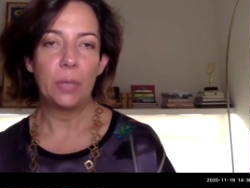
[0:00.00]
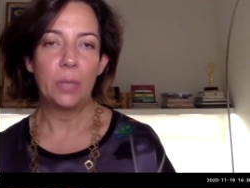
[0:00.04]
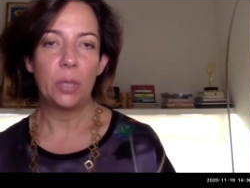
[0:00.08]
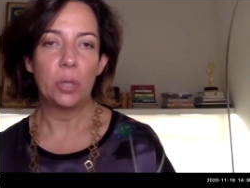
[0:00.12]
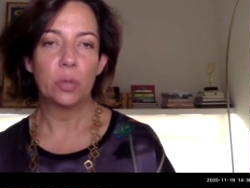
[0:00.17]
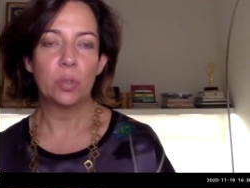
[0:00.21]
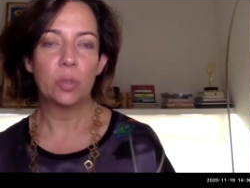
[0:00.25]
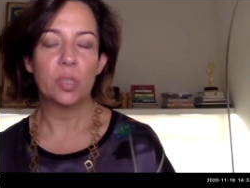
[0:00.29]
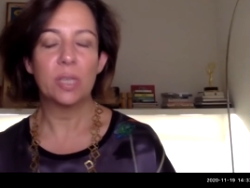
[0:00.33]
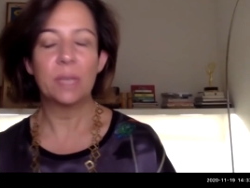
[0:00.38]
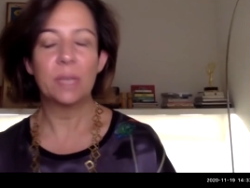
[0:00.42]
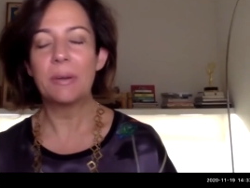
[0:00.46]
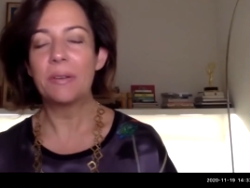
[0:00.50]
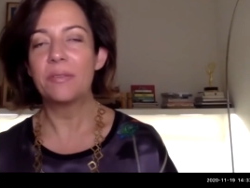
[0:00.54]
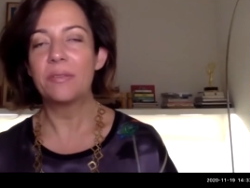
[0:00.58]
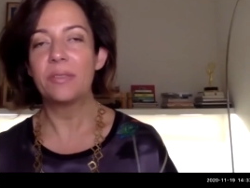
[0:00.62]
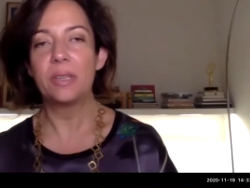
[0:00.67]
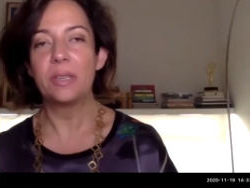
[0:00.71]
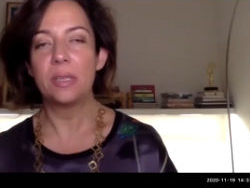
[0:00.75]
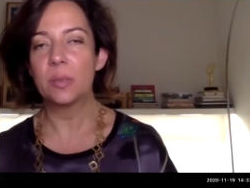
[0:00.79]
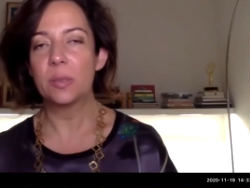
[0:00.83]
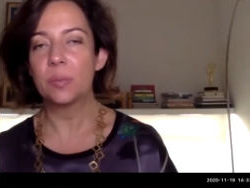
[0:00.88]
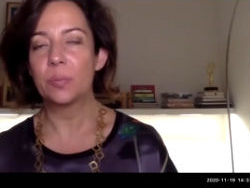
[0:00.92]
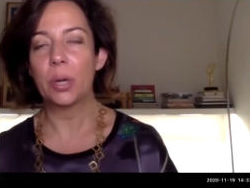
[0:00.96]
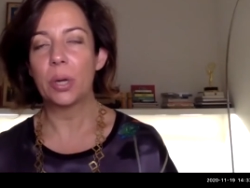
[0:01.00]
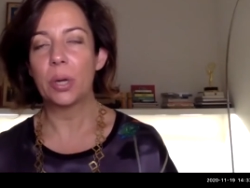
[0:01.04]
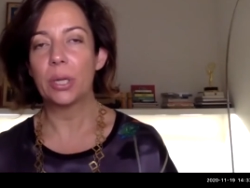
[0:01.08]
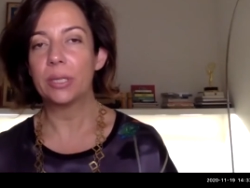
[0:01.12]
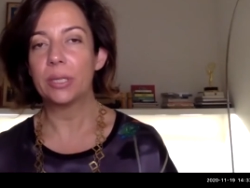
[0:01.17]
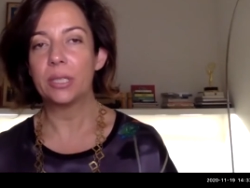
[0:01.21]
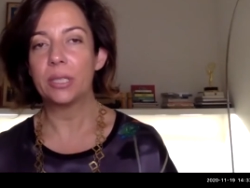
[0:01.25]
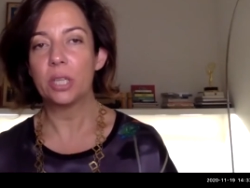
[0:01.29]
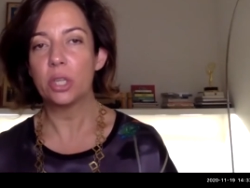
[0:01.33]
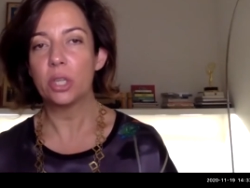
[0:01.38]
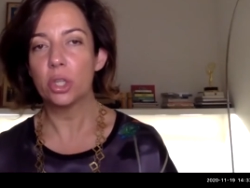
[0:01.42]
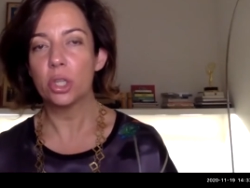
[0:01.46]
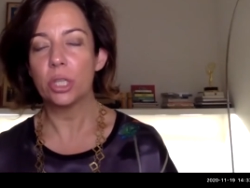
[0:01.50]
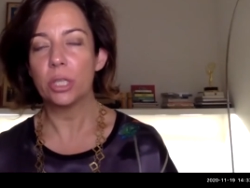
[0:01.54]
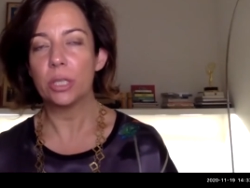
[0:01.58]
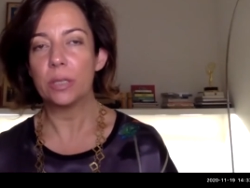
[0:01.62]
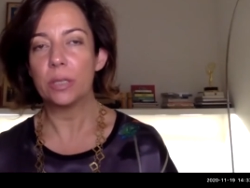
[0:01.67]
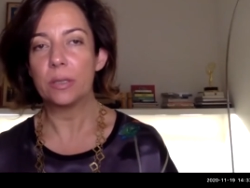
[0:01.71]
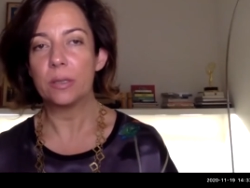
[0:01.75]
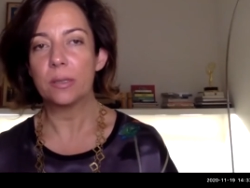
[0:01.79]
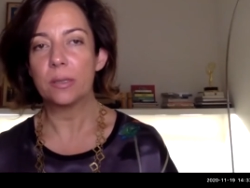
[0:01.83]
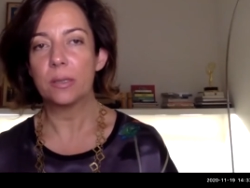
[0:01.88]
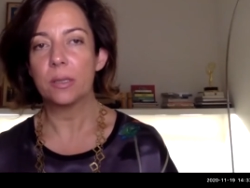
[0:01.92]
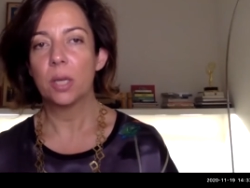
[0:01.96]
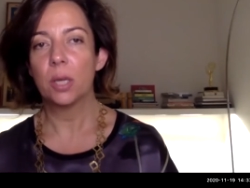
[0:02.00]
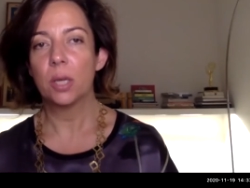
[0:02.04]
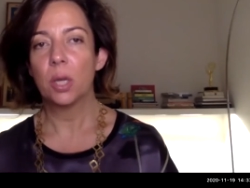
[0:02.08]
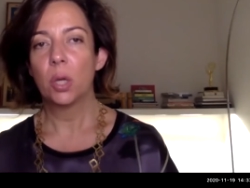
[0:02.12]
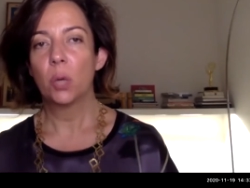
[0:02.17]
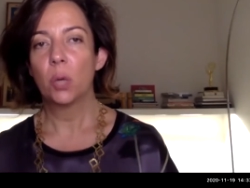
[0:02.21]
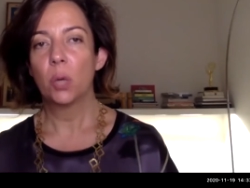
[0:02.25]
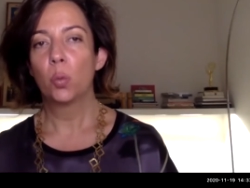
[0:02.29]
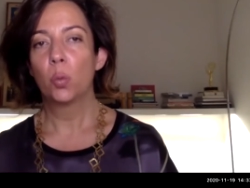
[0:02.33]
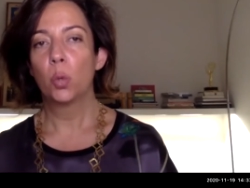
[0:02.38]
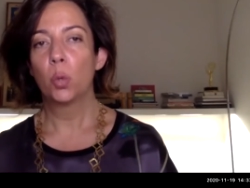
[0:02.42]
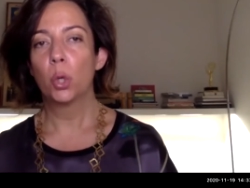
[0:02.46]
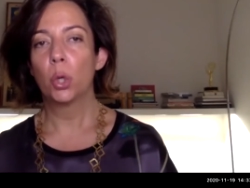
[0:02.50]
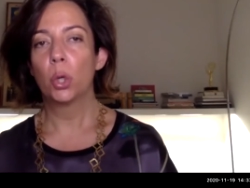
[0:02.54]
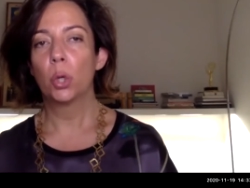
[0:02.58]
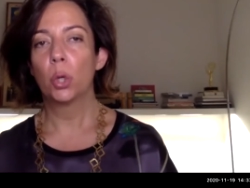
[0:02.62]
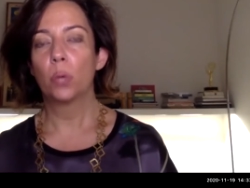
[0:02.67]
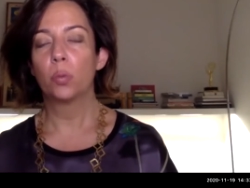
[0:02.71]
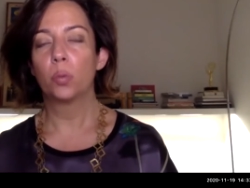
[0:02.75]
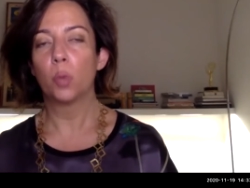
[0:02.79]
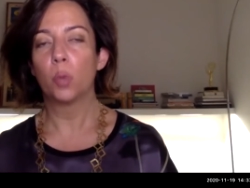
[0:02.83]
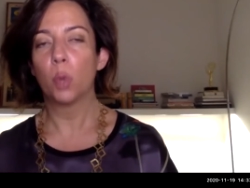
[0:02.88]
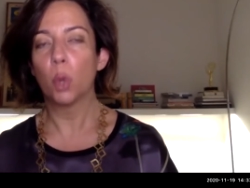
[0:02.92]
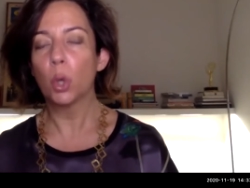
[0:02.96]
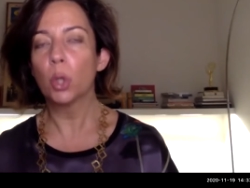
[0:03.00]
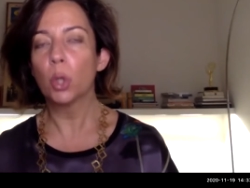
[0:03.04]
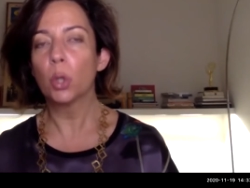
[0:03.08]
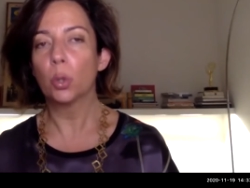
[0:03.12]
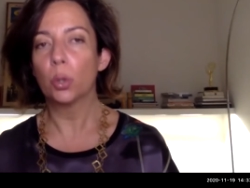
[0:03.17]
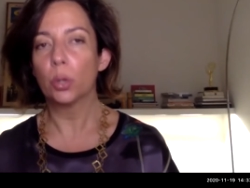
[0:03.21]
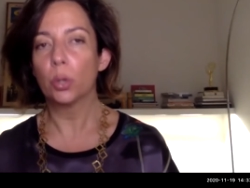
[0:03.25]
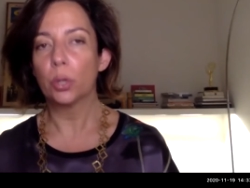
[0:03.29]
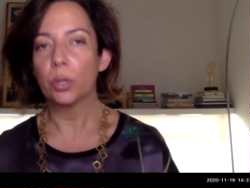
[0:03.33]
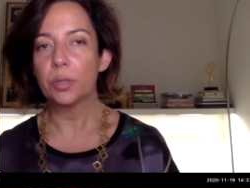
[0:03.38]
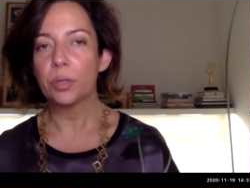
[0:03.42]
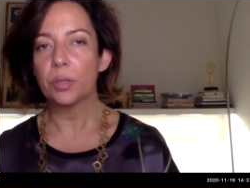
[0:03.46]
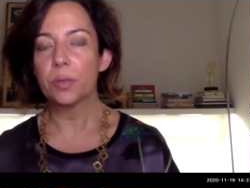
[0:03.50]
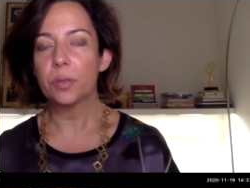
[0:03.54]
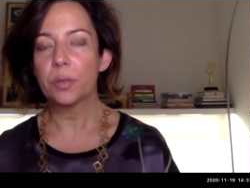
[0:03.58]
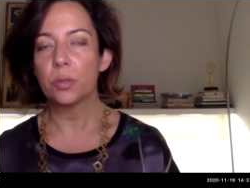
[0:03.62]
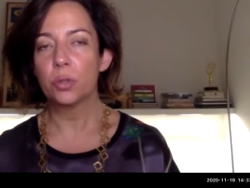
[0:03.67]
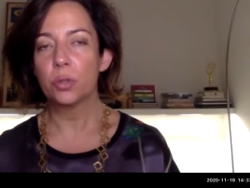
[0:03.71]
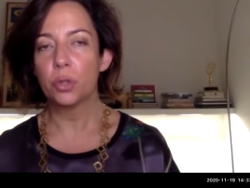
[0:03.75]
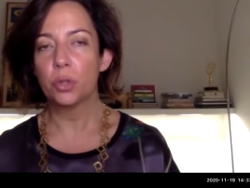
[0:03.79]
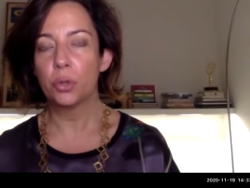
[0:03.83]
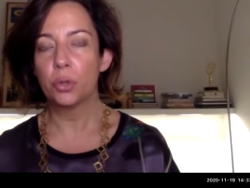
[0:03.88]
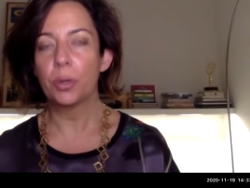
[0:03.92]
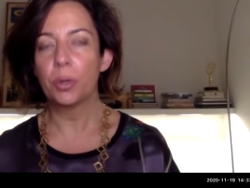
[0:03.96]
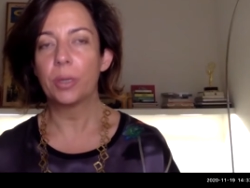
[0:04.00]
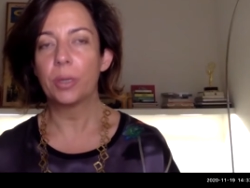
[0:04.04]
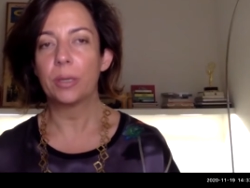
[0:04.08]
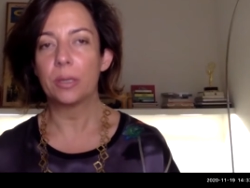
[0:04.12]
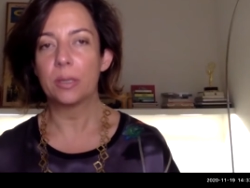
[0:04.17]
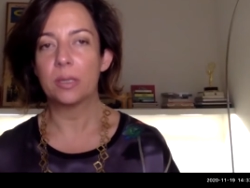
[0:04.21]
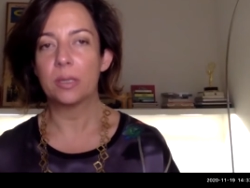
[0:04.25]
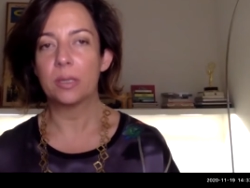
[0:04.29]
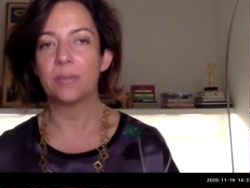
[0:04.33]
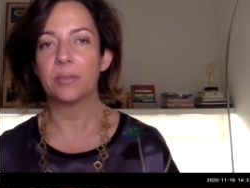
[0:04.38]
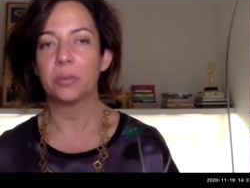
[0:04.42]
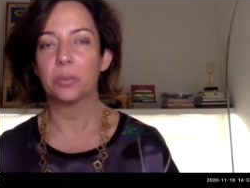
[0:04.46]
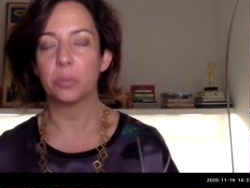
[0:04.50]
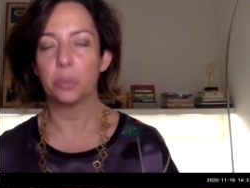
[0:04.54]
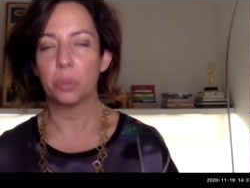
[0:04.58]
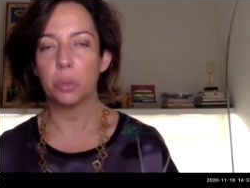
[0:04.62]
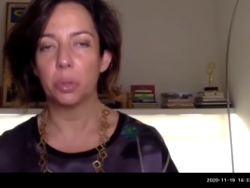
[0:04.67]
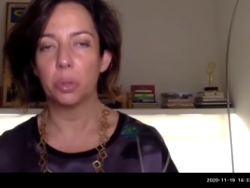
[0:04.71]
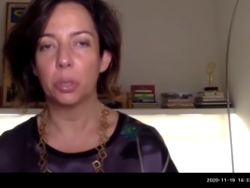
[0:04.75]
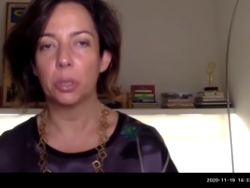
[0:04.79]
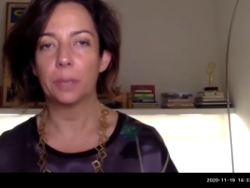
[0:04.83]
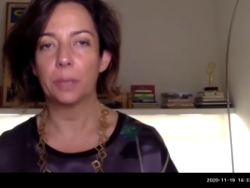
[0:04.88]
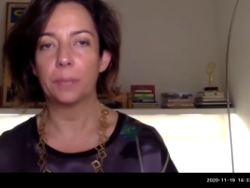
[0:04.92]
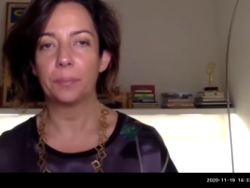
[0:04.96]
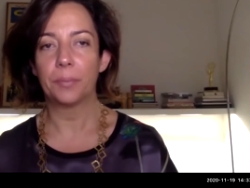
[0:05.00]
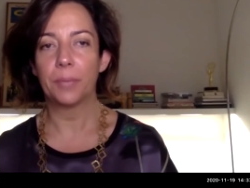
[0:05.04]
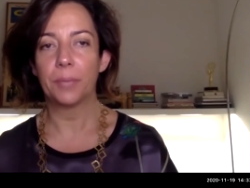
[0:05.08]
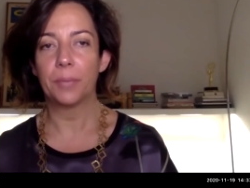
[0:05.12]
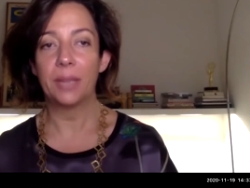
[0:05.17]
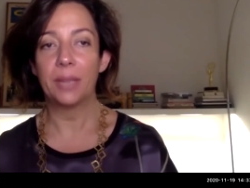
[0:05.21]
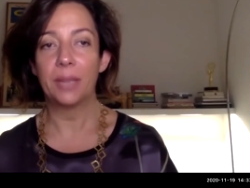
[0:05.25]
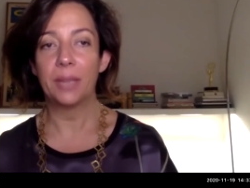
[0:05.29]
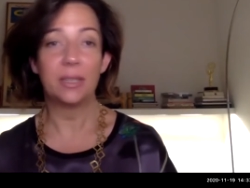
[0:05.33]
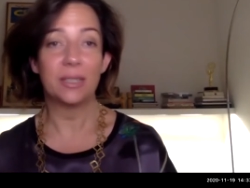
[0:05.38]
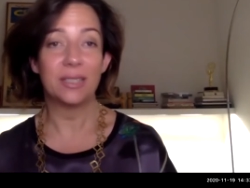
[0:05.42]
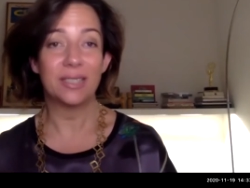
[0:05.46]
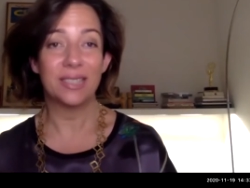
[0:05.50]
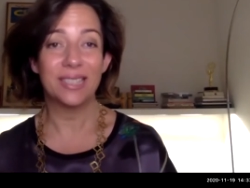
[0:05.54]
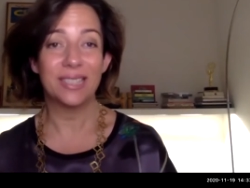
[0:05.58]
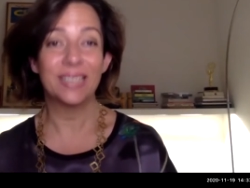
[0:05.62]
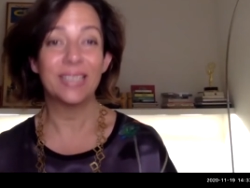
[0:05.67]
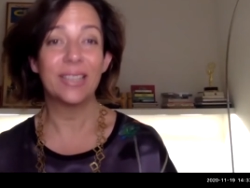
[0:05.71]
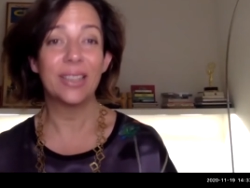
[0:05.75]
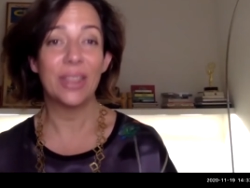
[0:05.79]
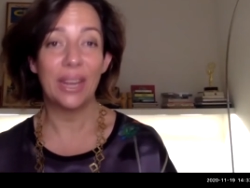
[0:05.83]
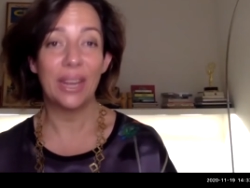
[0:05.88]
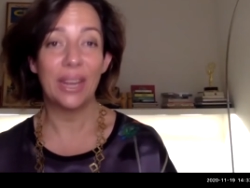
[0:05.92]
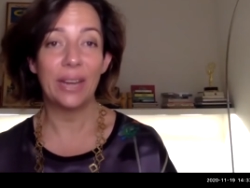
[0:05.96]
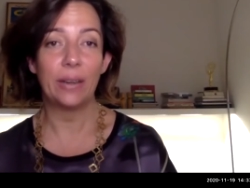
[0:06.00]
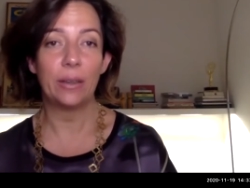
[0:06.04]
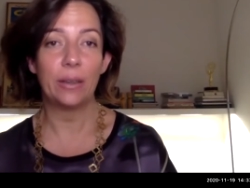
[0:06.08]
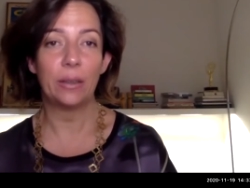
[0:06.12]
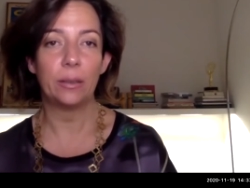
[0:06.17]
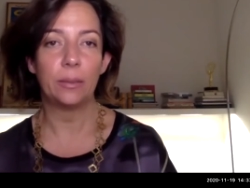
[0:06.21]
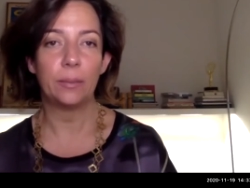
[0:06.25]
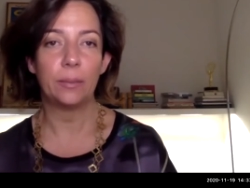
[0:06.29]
Some of these politicians were warlords during the Civil War, and they're still there.